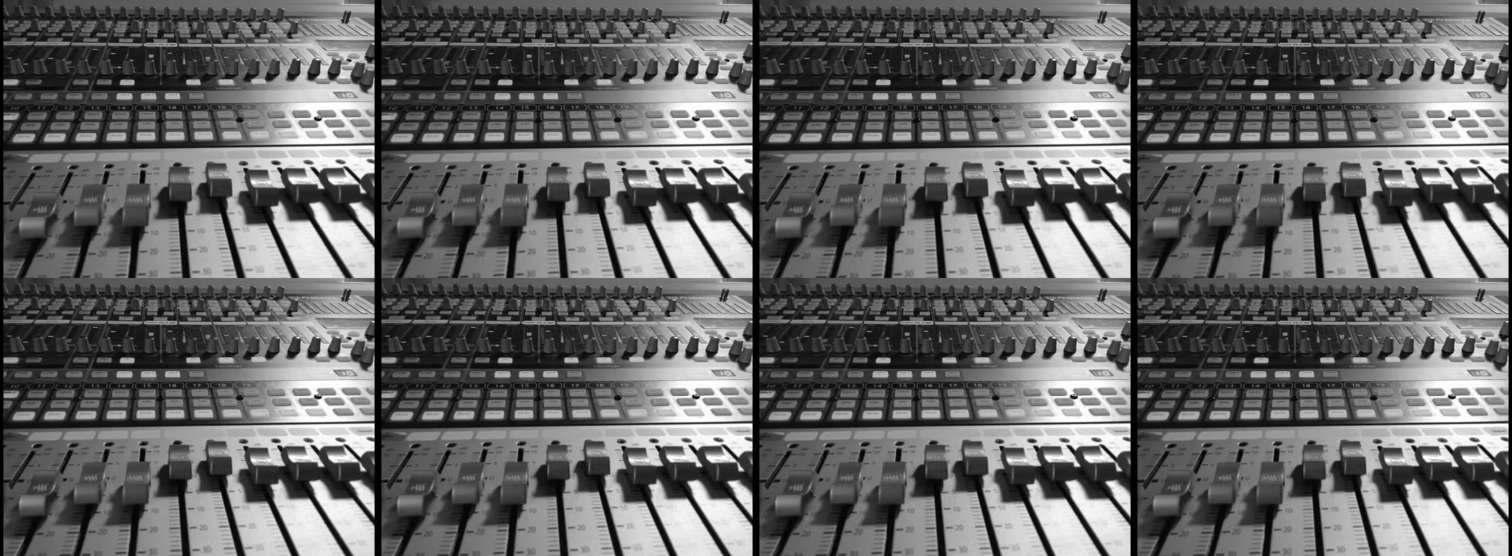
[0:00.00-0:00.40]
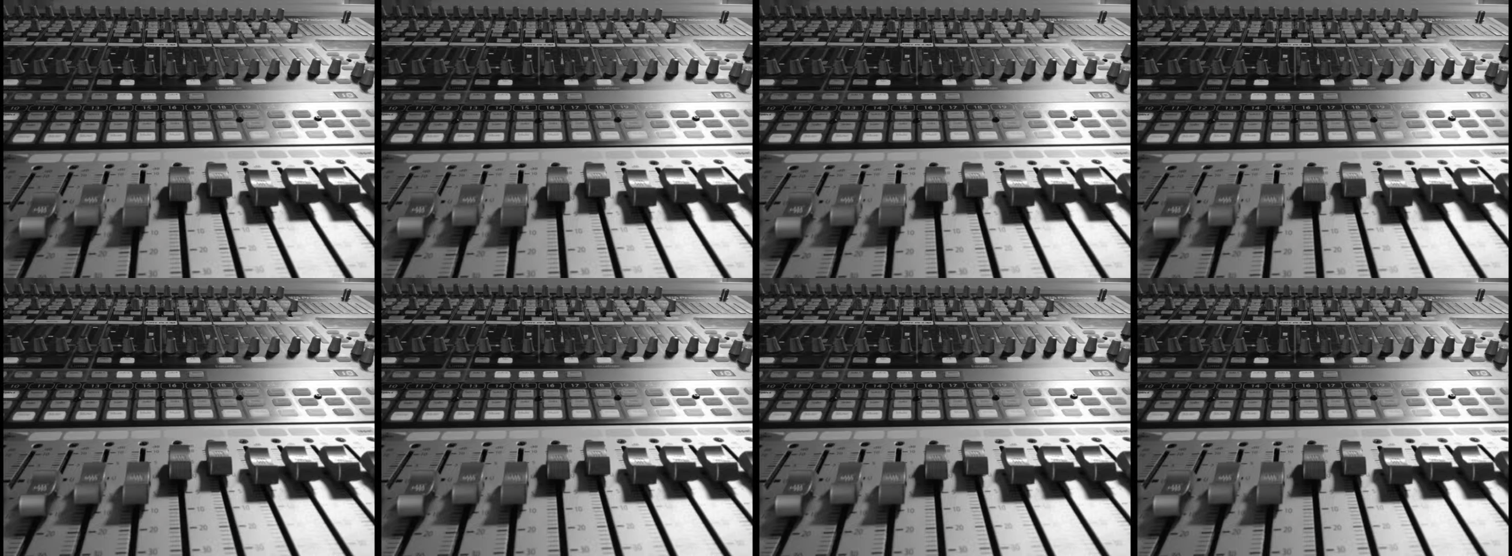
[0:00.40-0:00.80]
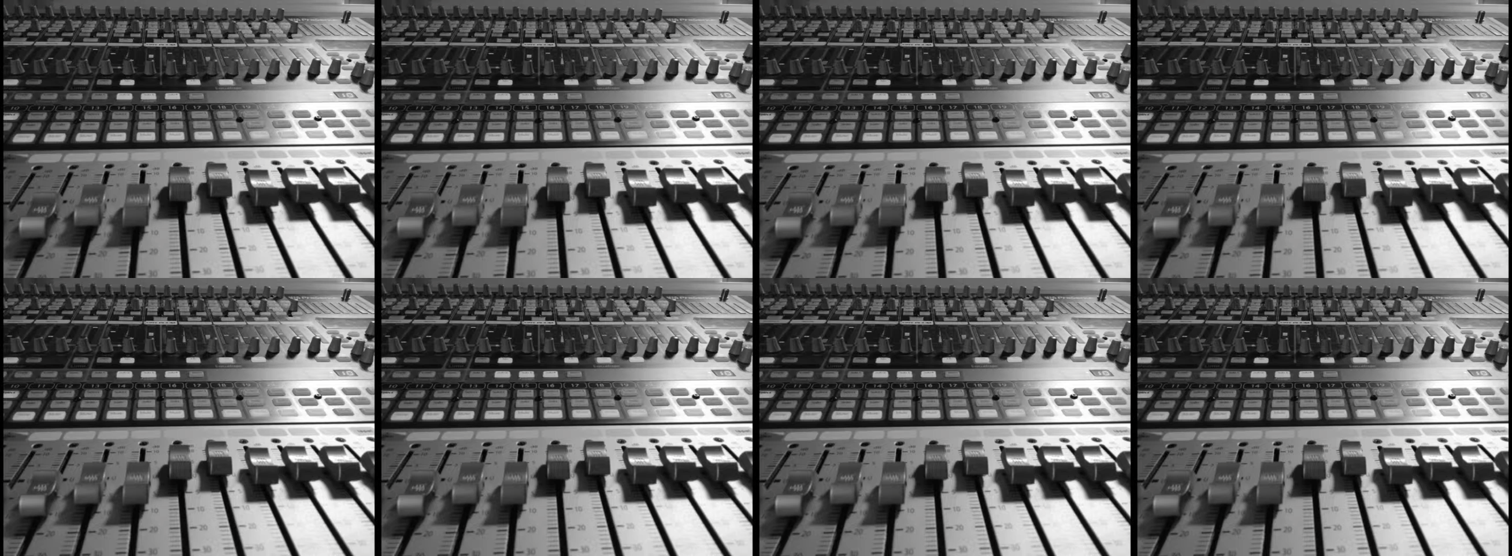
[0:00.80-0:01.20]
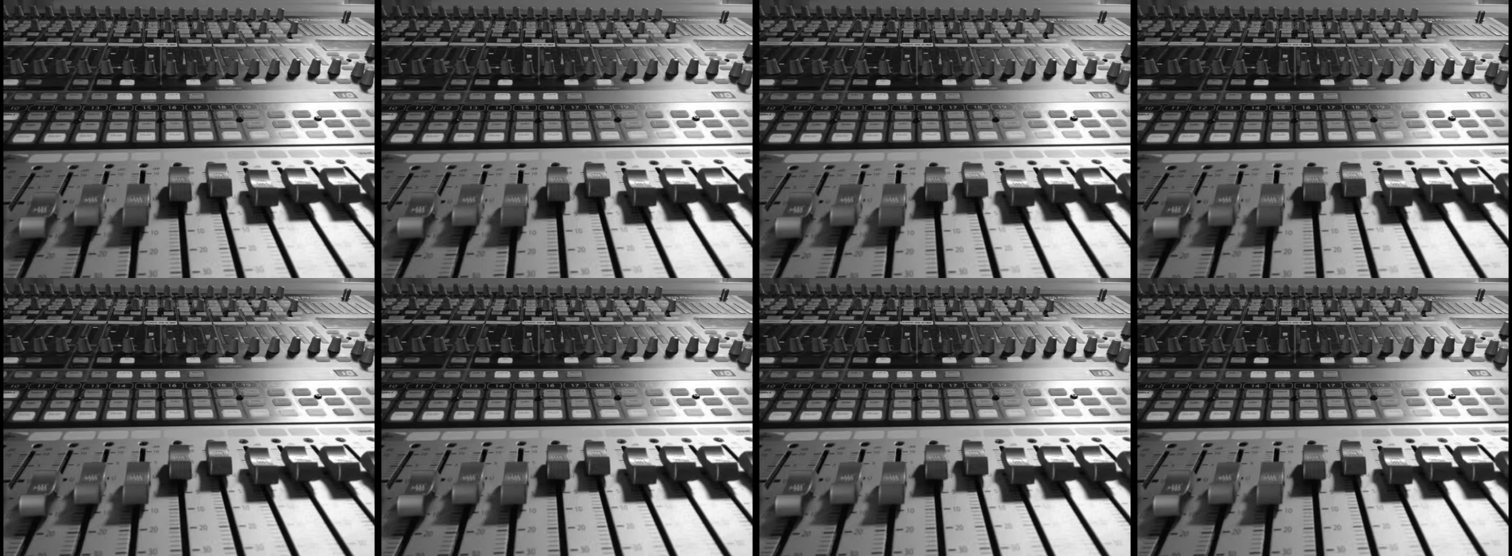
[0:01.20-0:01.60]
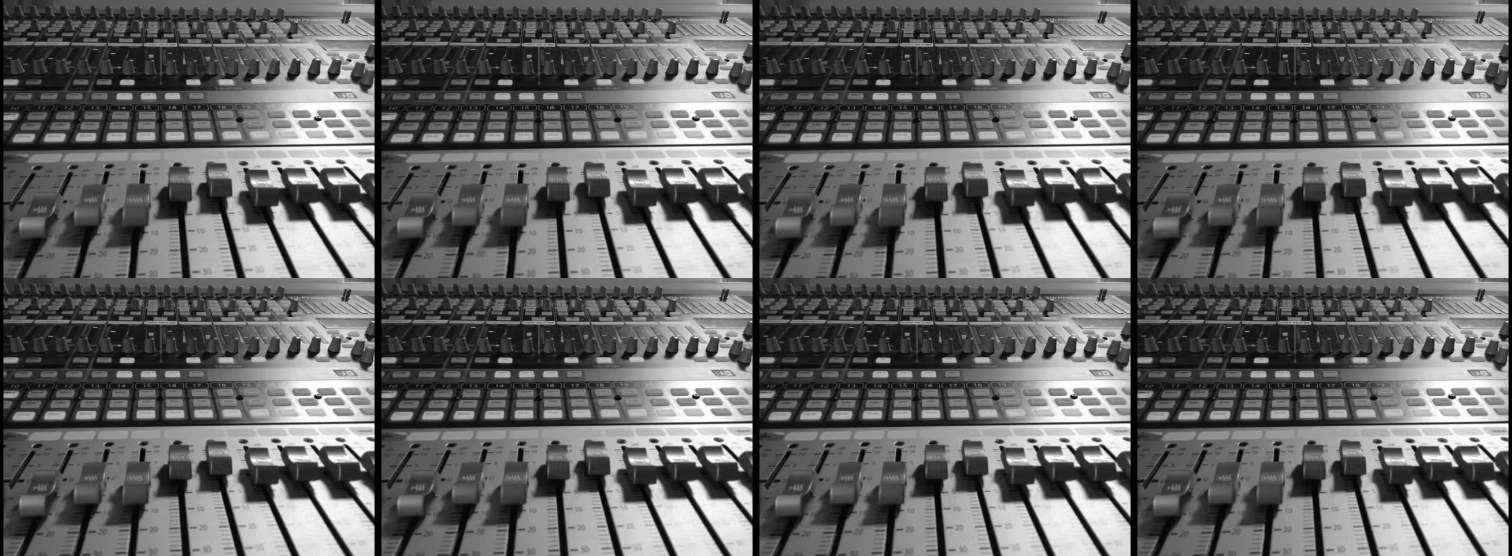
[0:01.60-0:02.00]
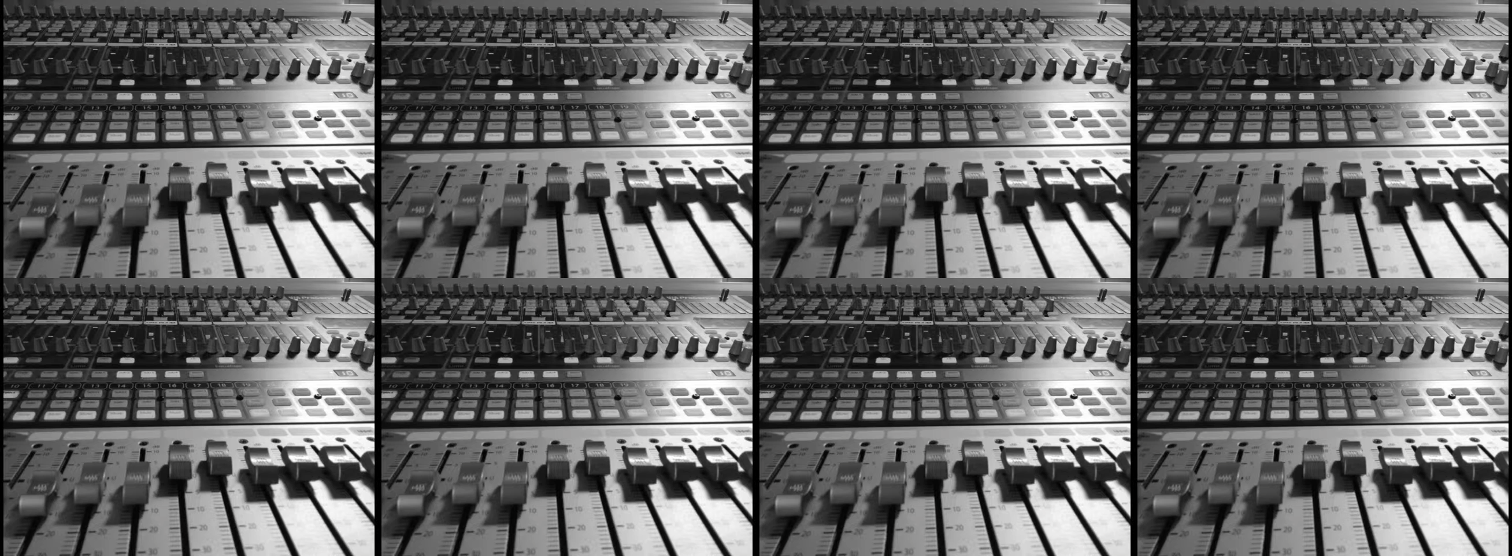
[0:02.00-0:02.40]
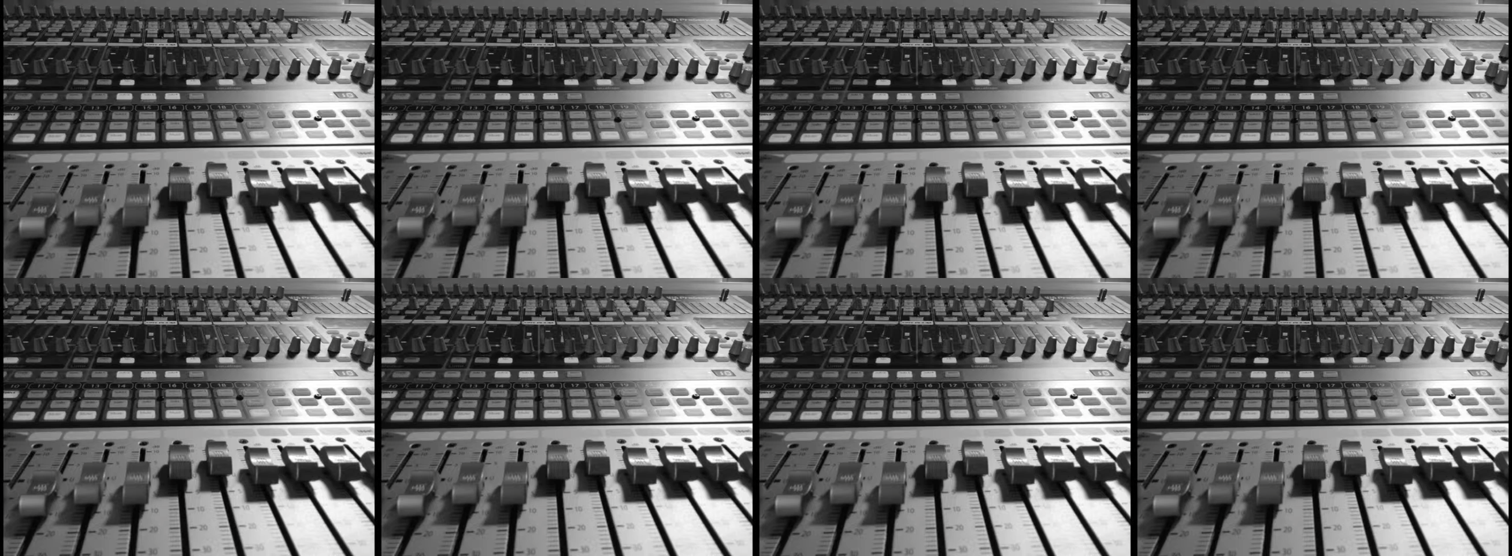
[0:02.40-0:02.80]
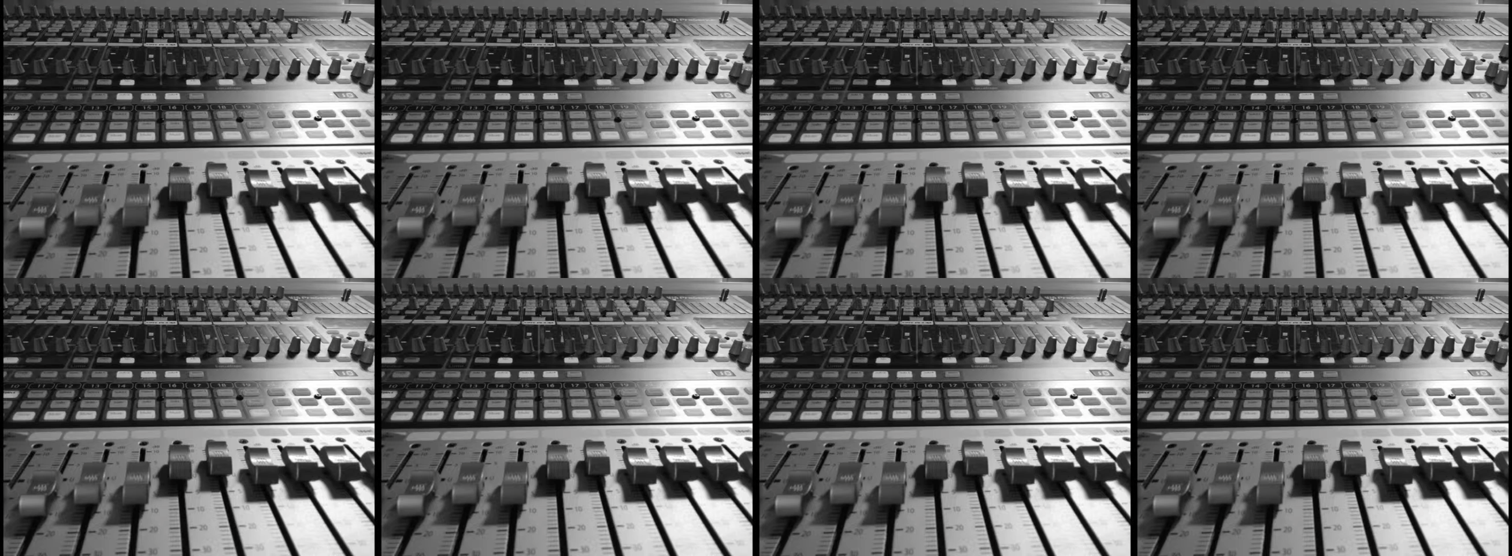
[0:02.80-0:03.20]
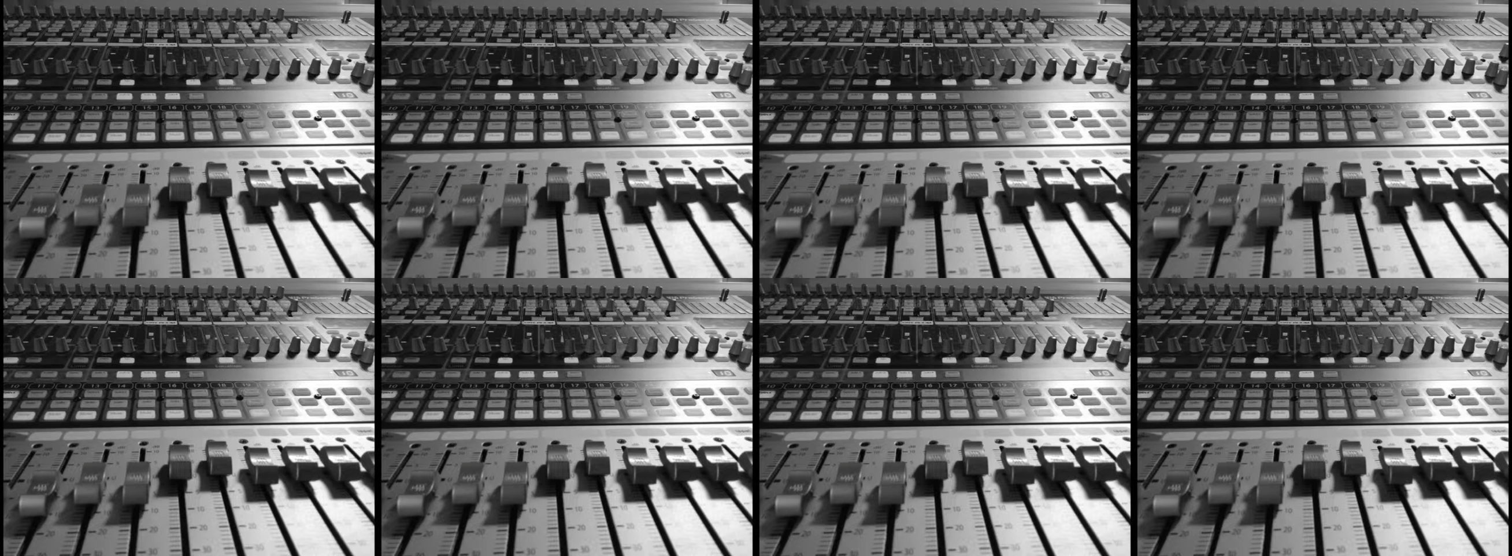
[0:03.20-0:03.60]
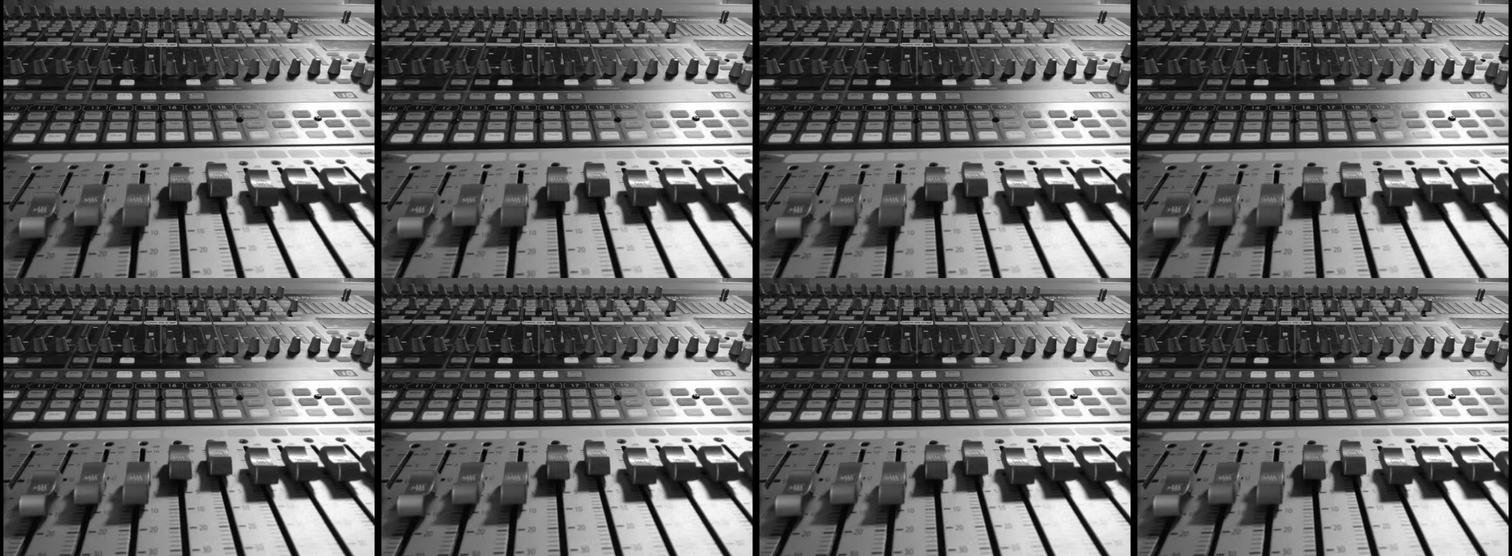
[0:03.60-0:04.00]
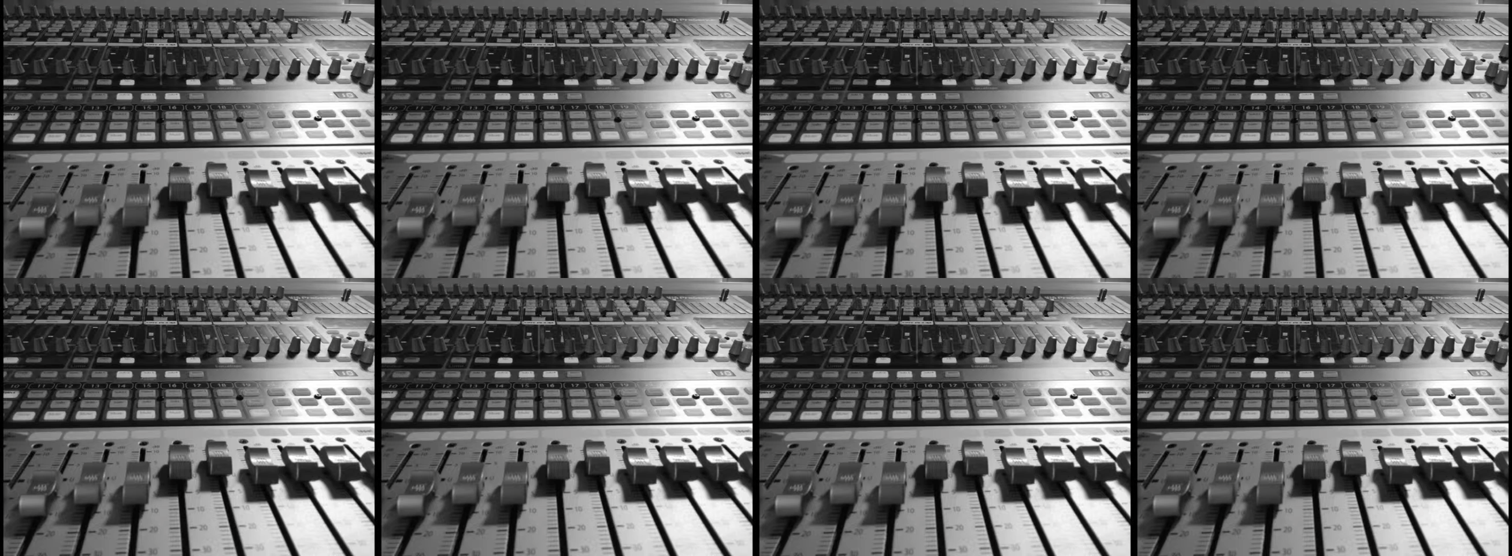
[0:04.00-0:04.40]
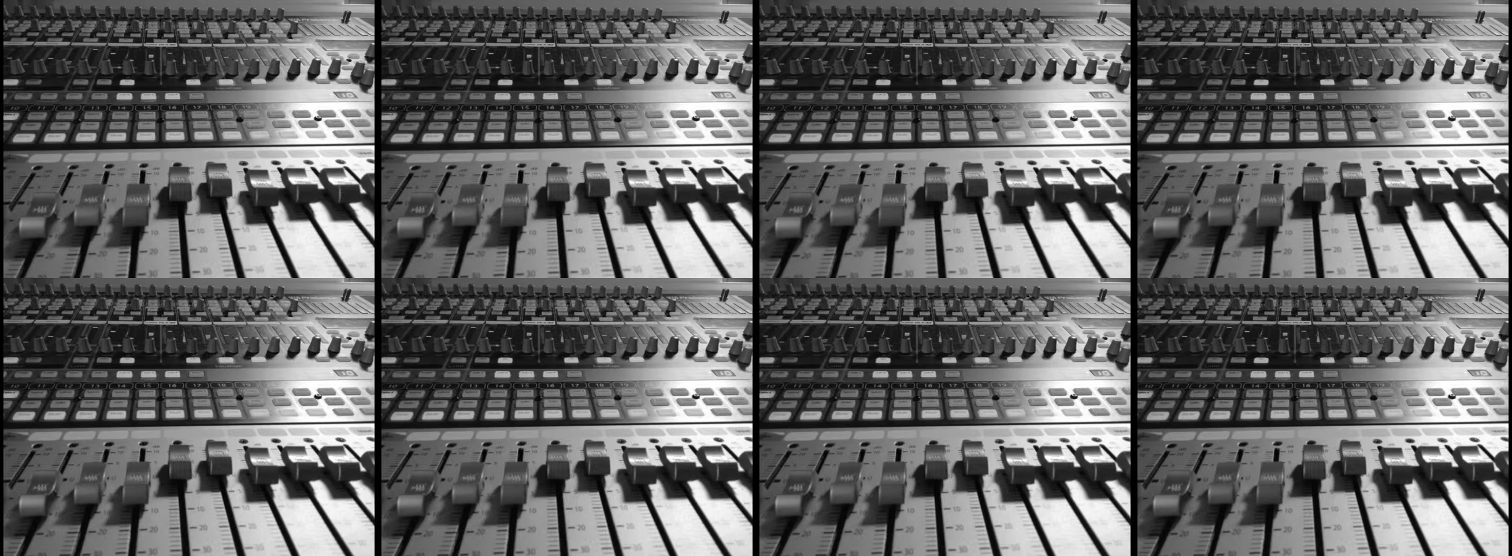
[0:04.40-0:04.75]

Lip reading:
[unreadable: no face in view]